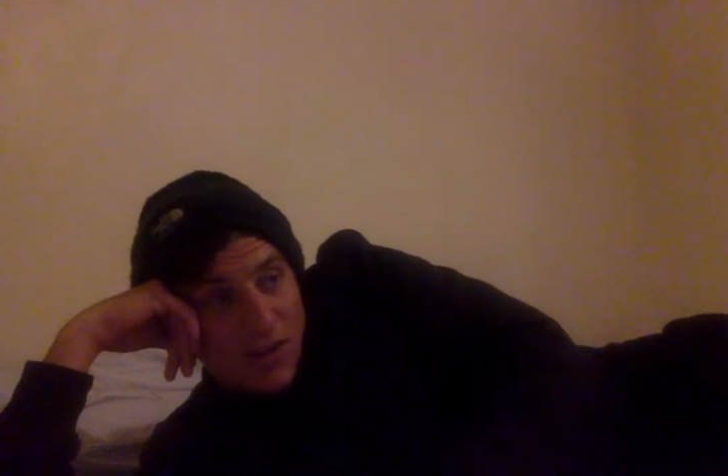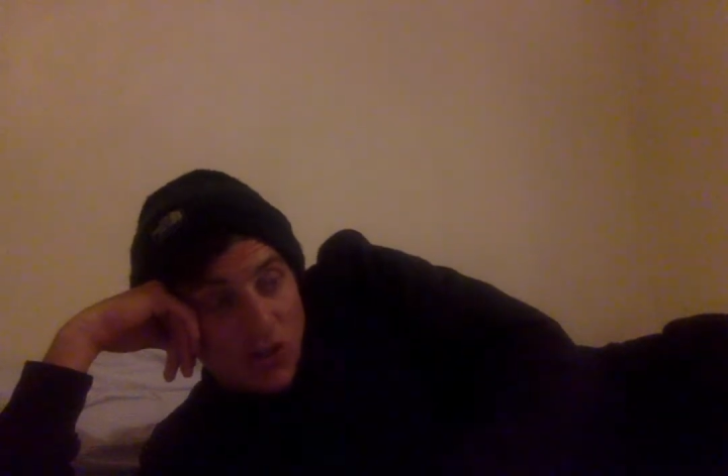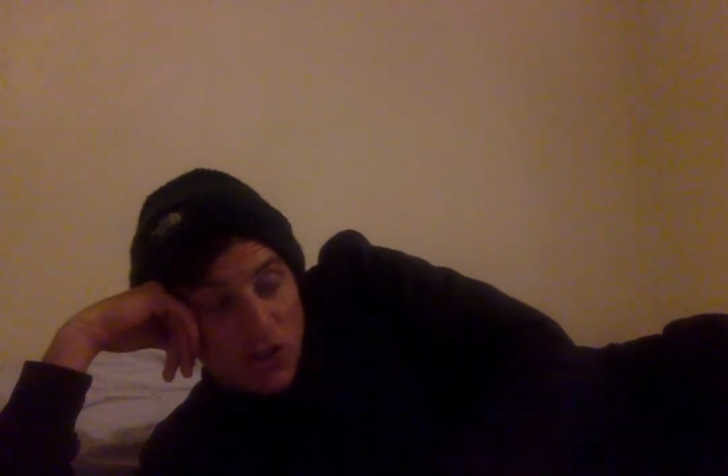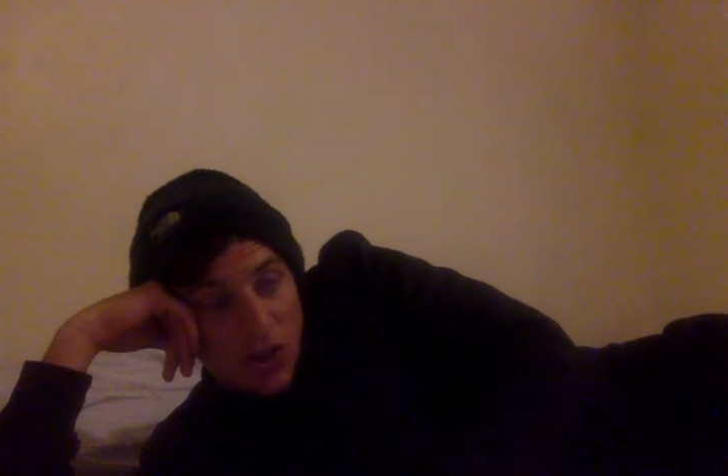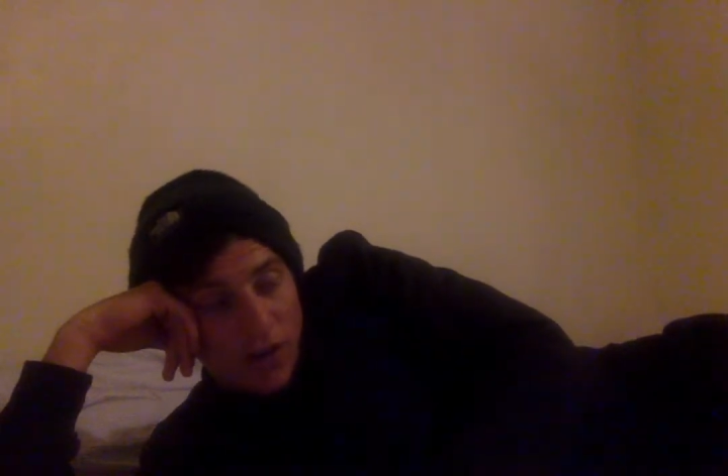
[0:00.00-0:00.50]

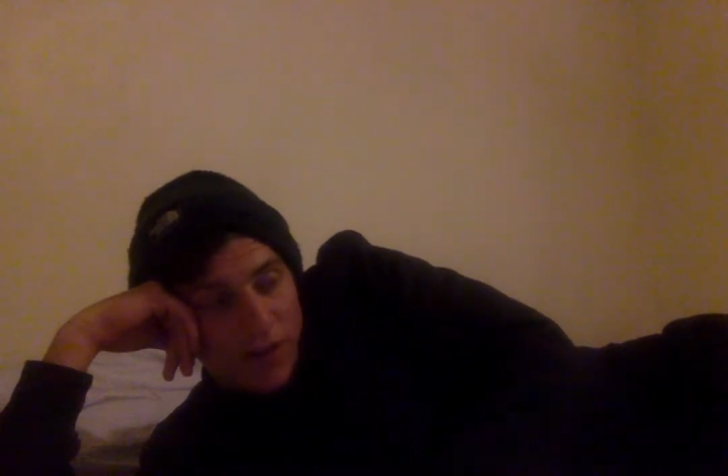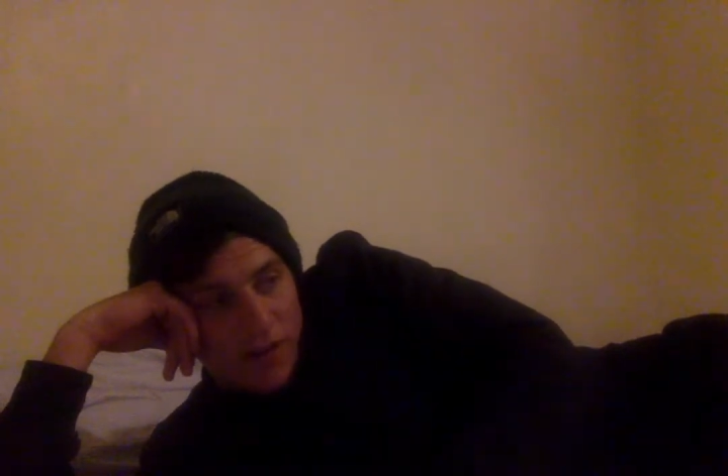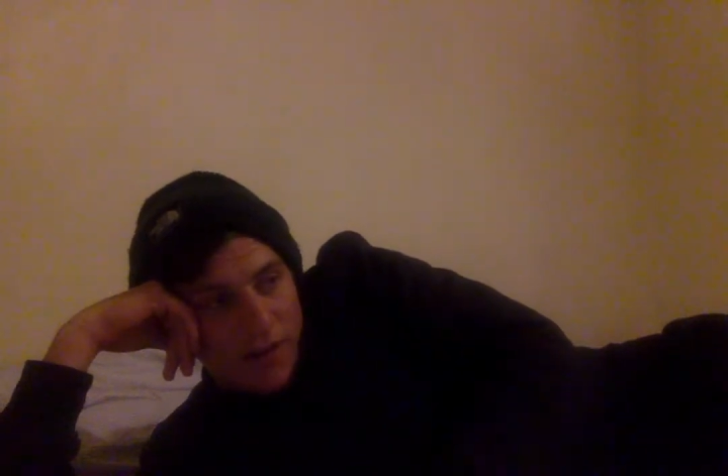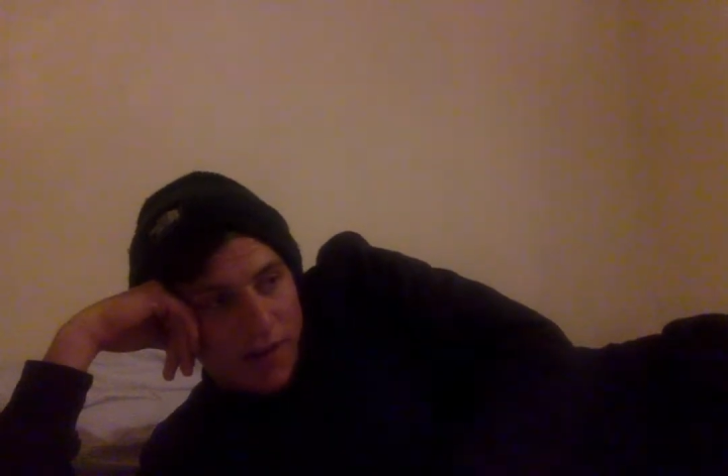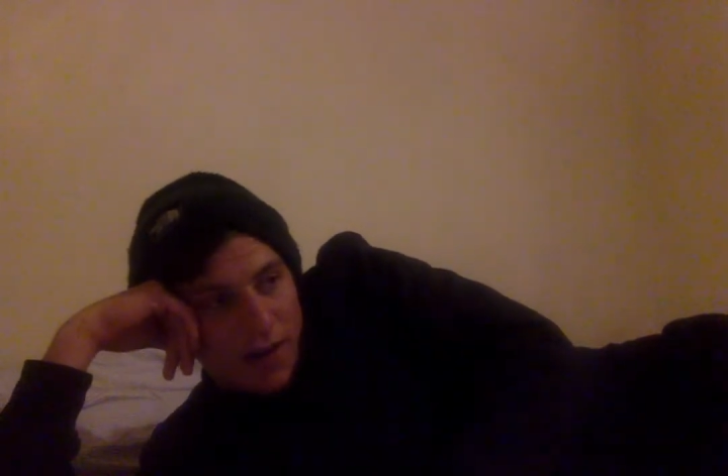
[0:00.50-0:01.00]
John.
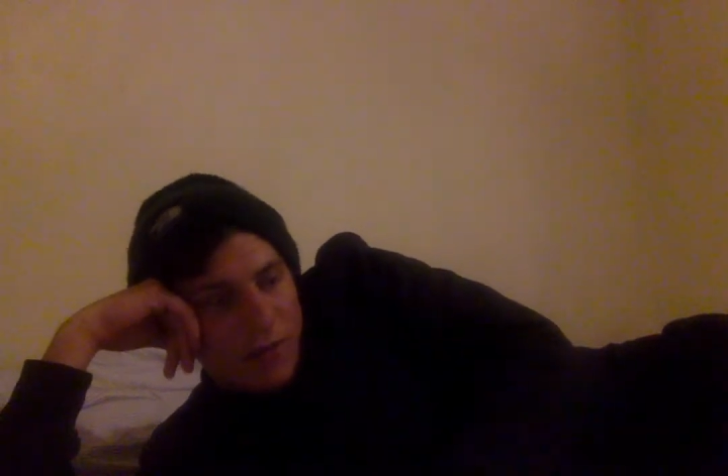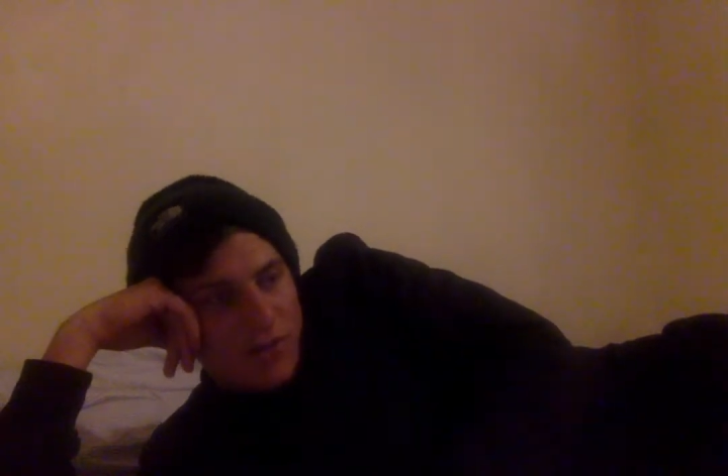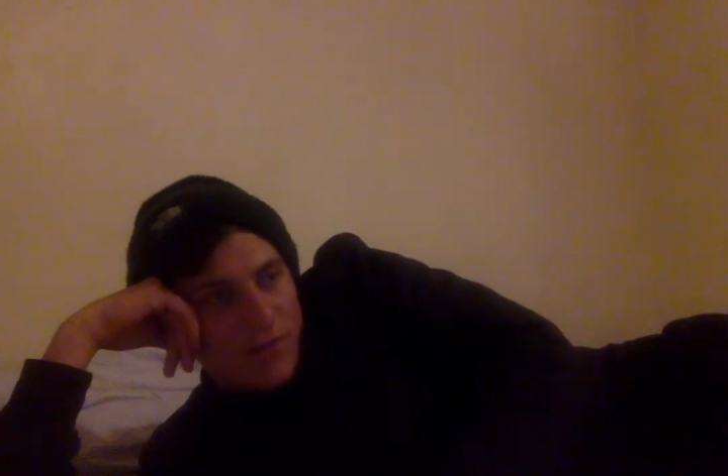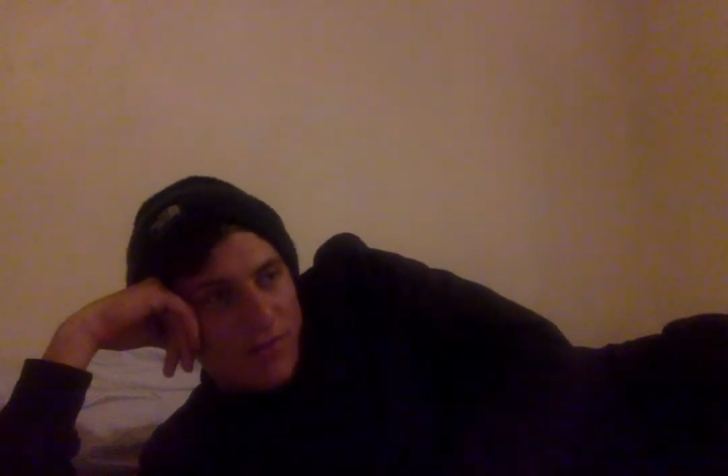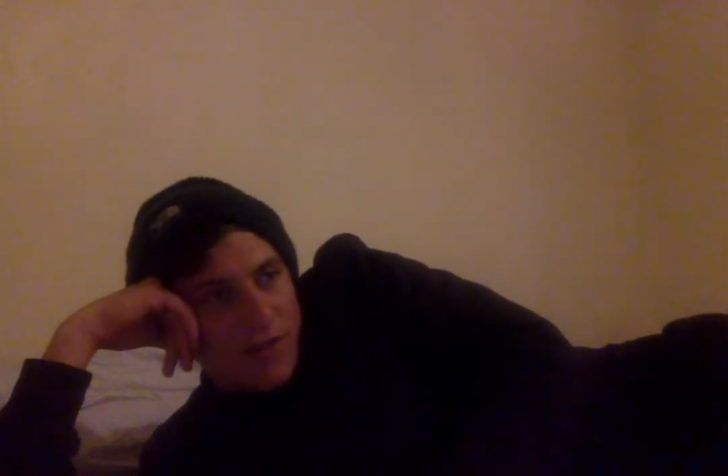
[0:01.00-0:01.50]
I was
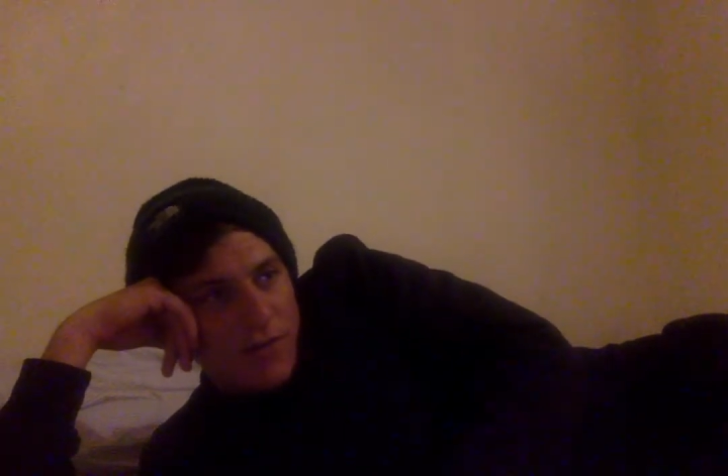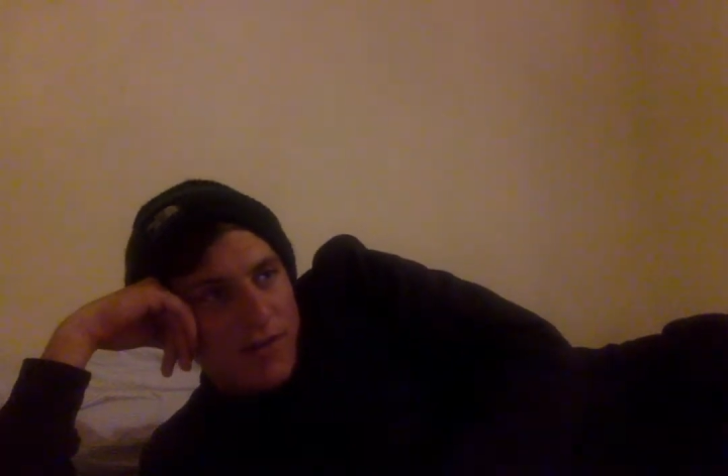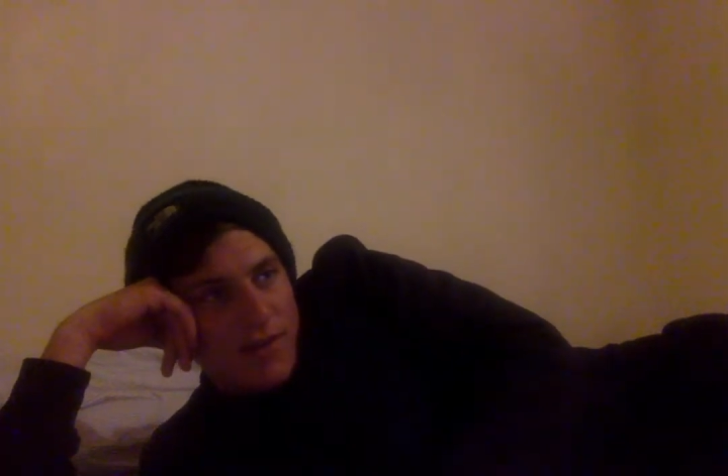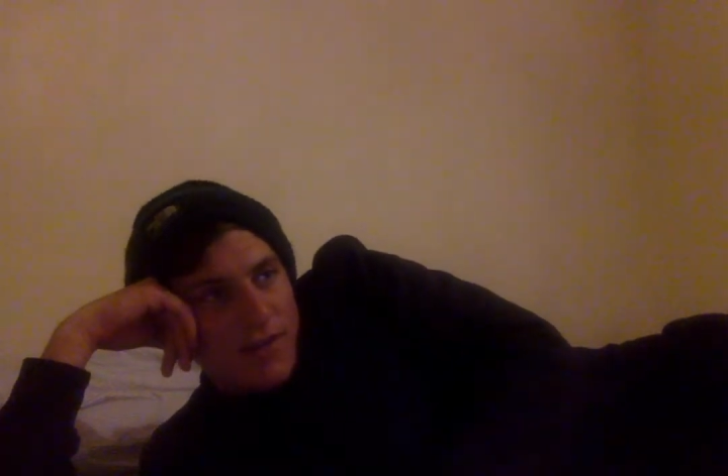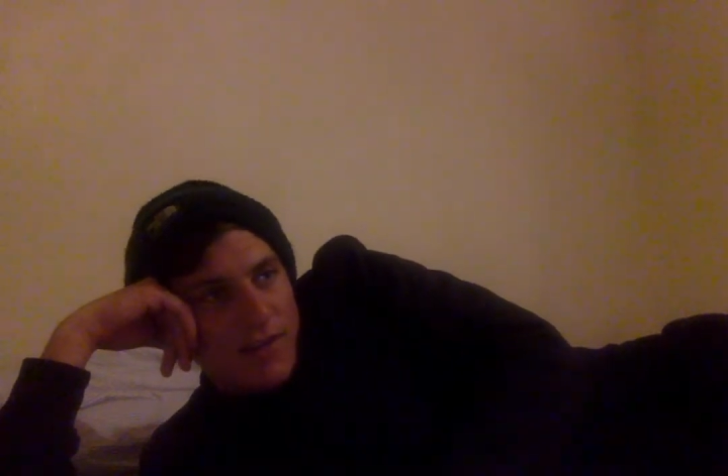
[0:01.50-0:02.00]
on the
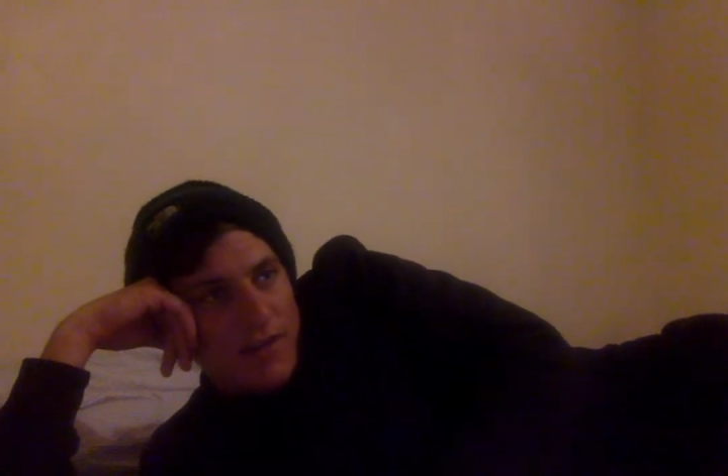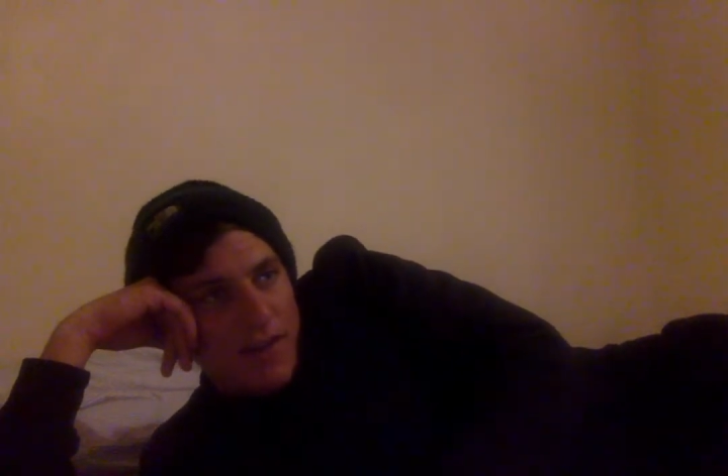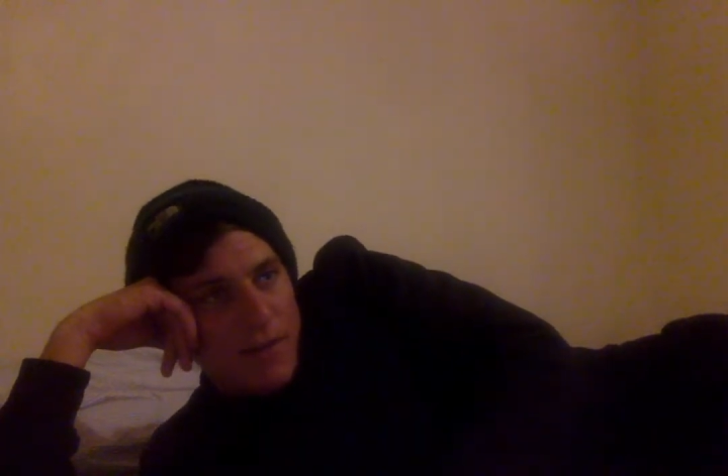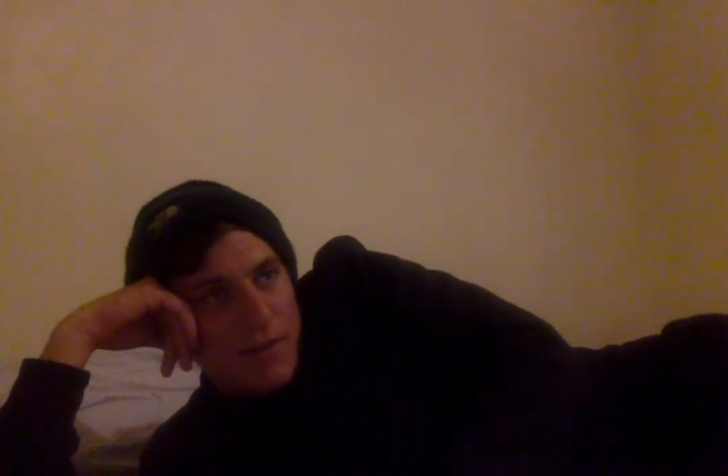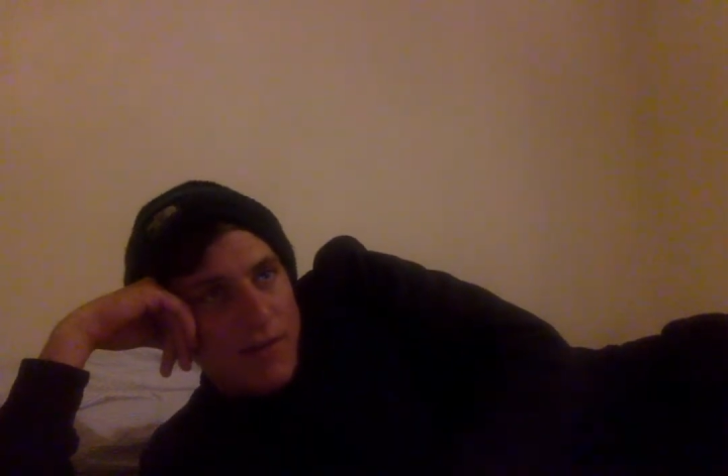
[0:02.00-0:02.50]
phone, he
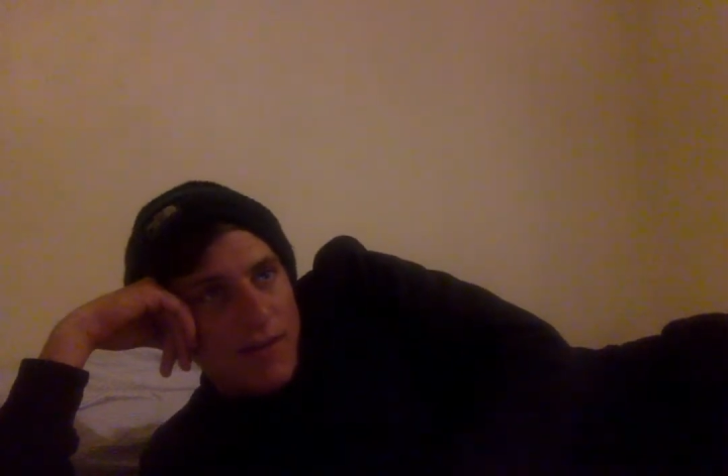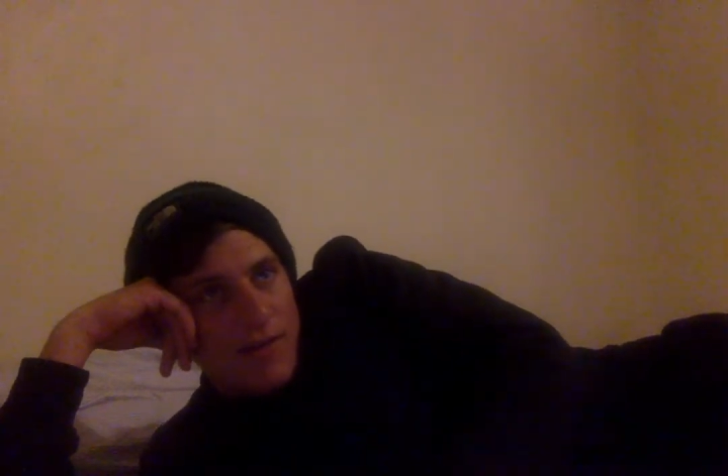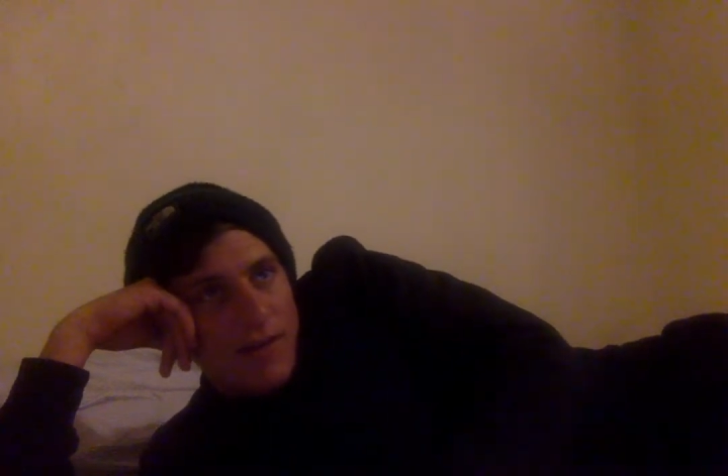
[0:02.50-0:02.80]
came in,